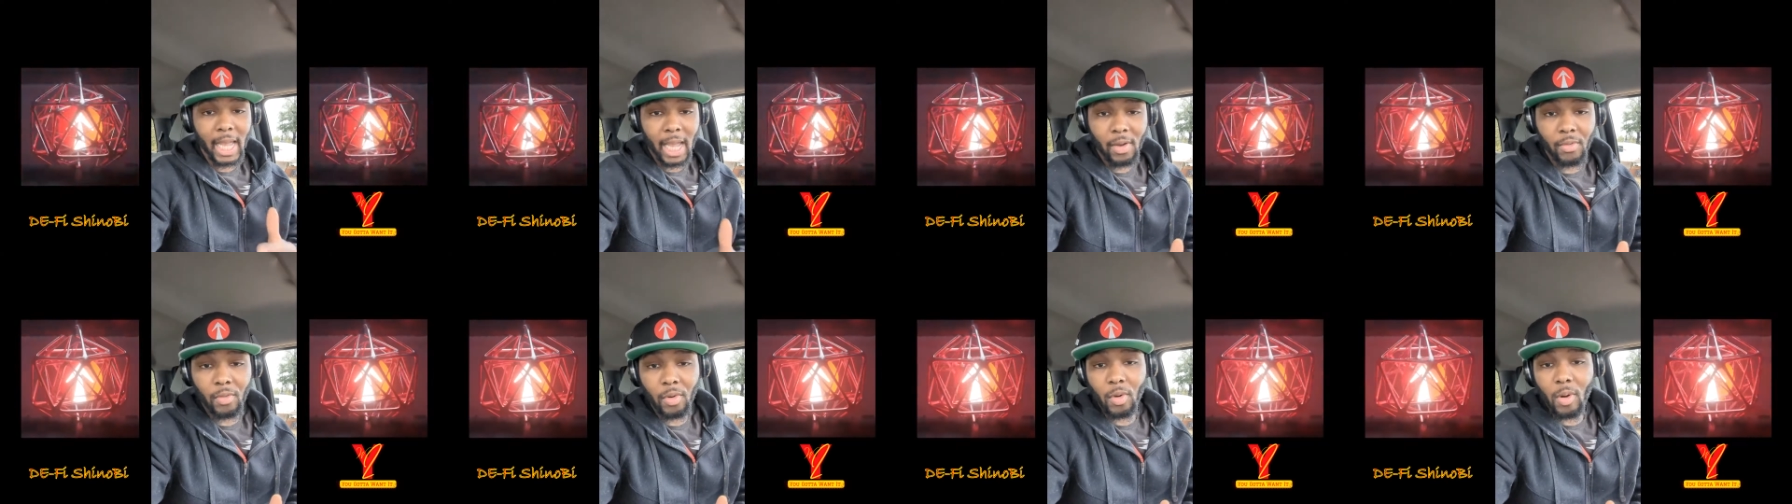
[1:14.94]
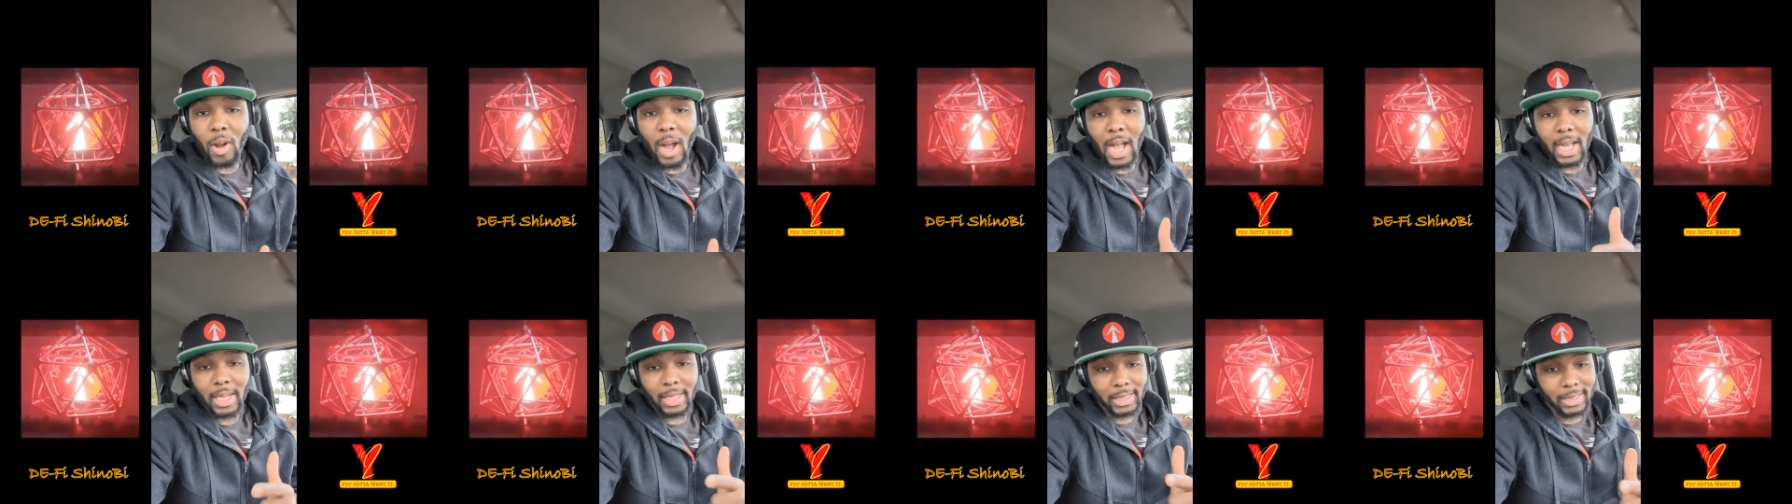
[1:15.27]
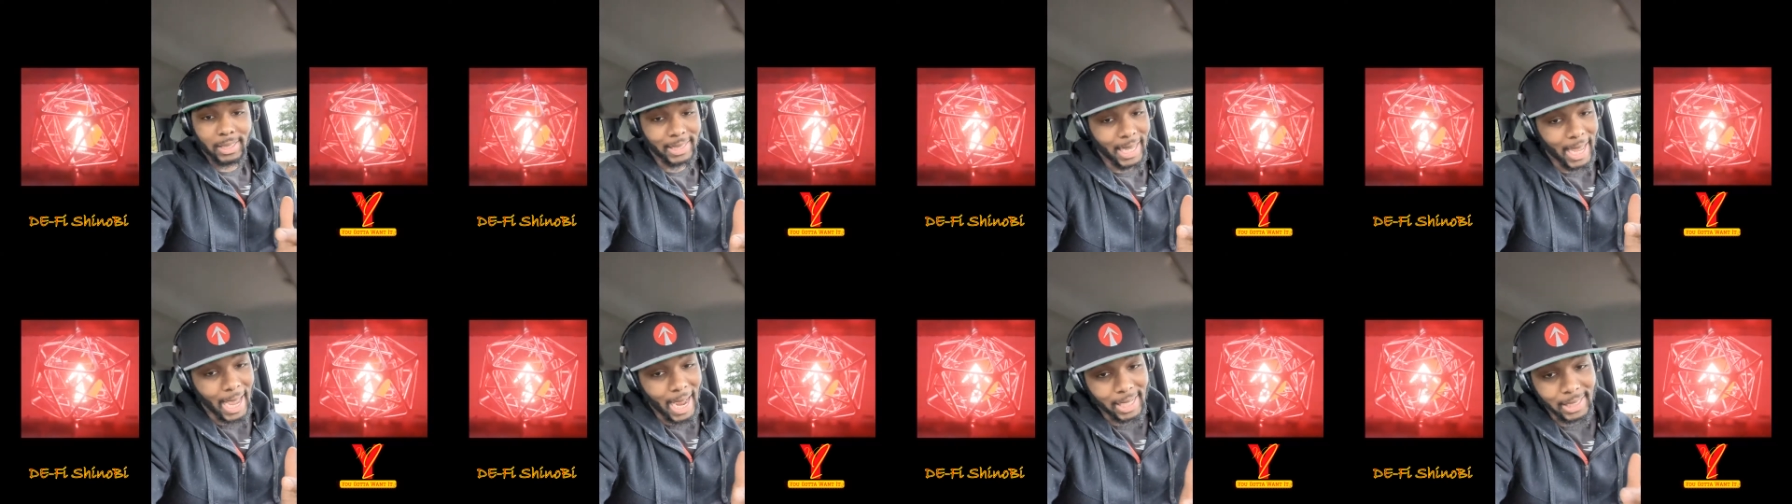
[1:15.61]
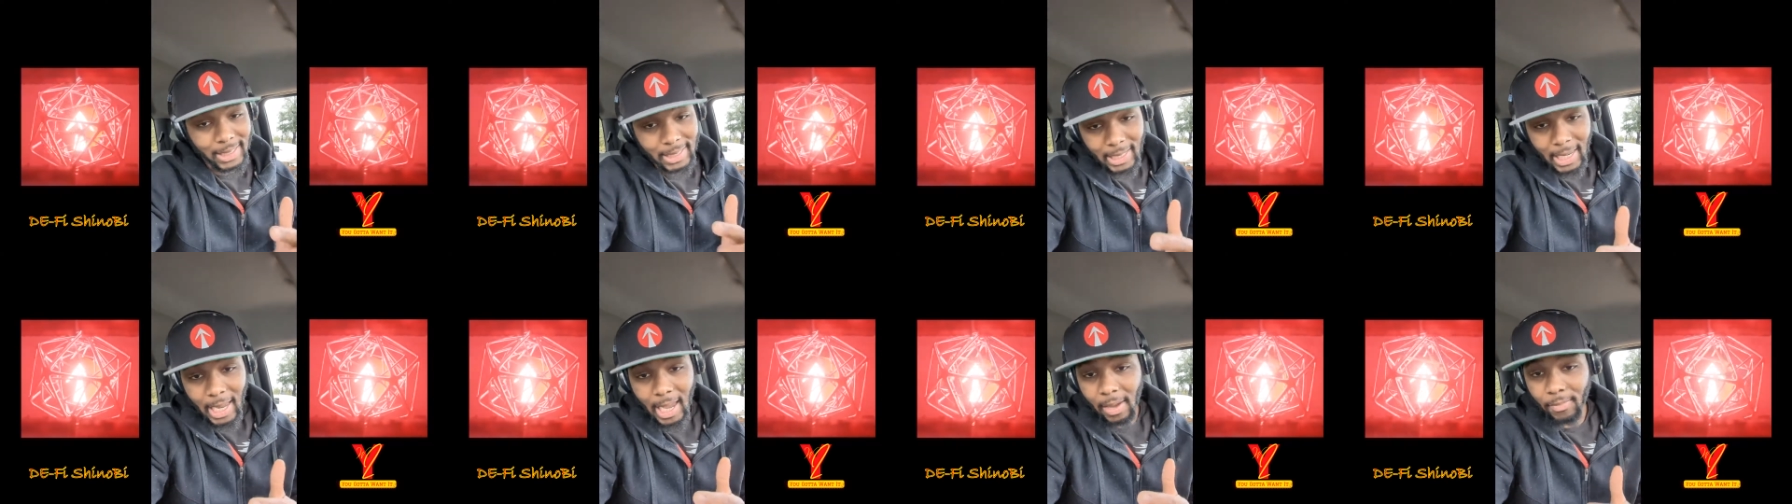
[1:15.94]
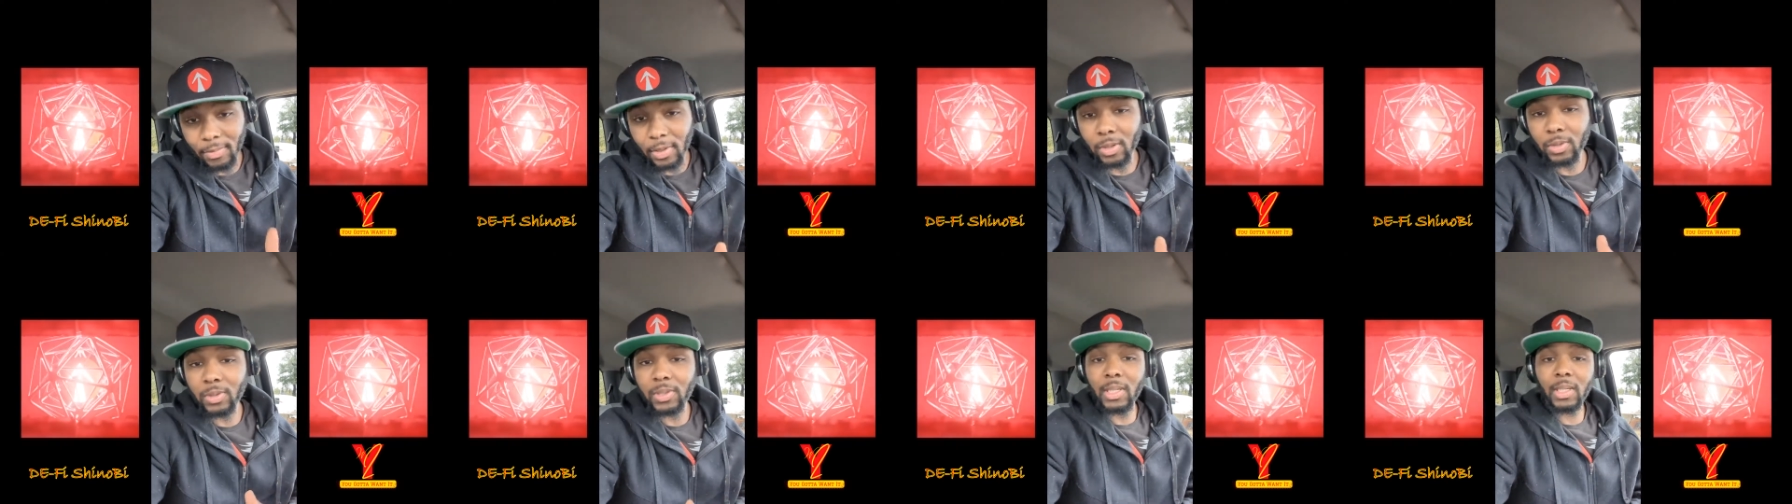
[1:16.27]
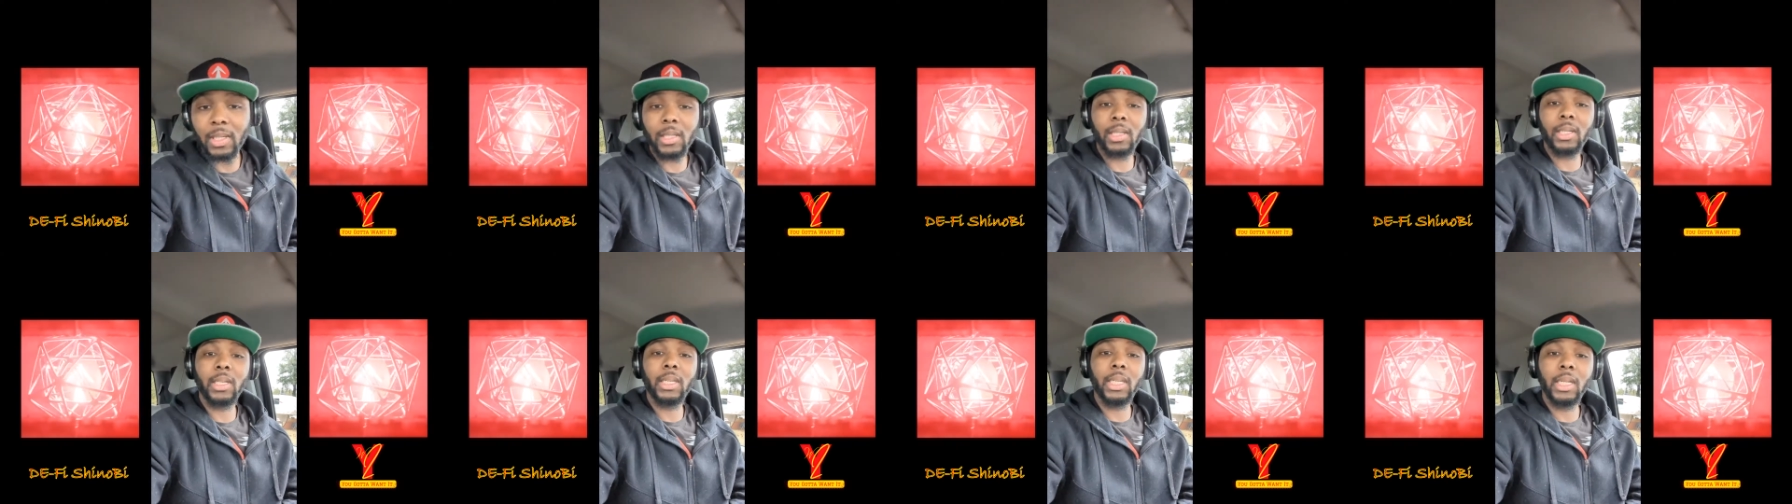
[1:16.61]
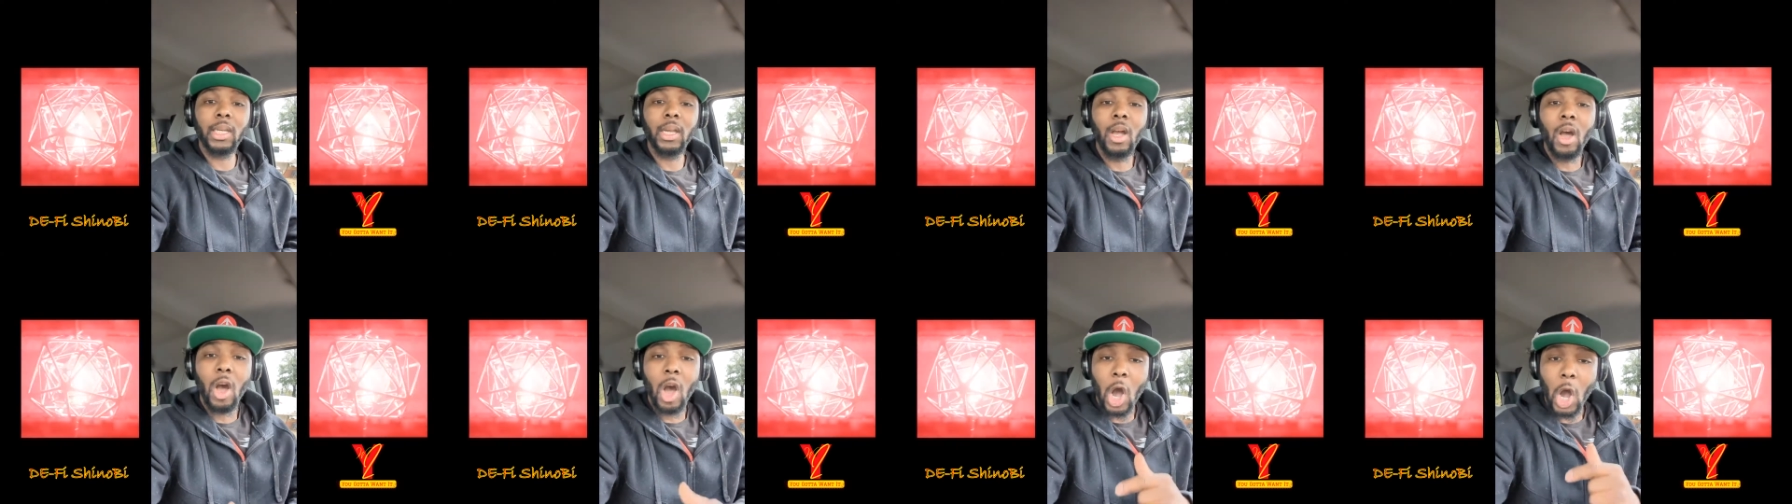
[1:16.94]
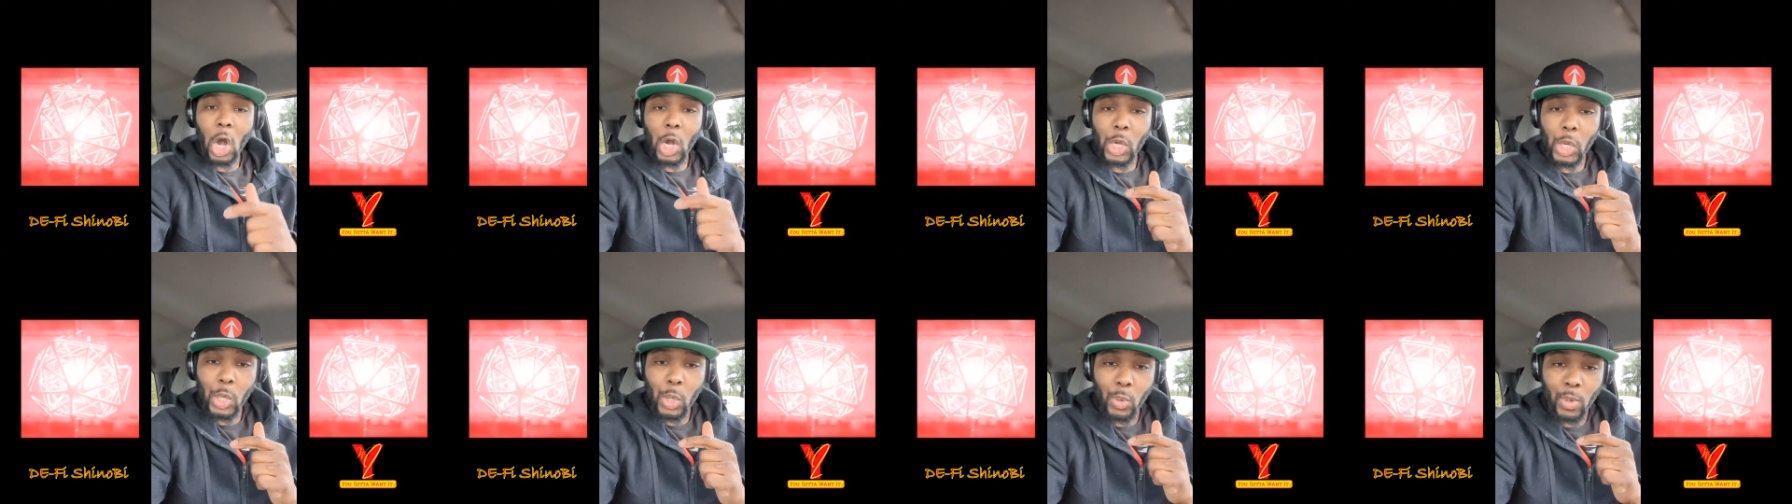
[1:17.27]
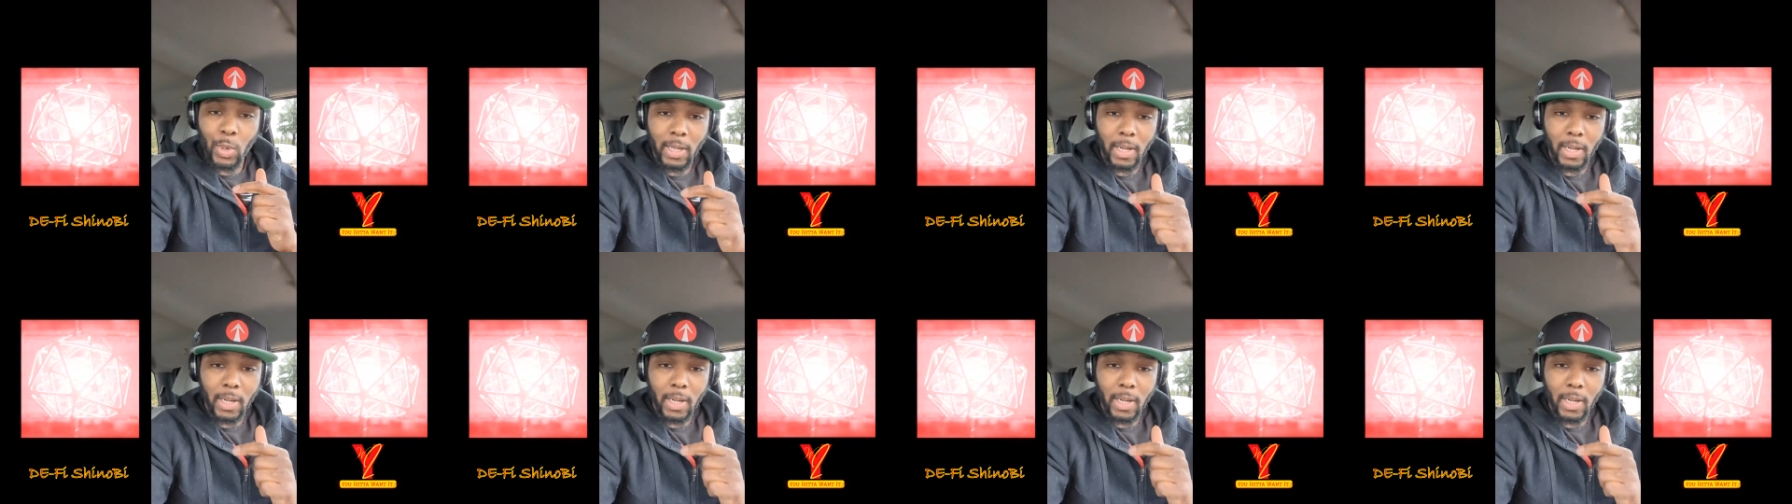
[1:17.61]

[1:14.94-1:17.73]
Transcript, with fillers: EverRise because they actually have utility? Are you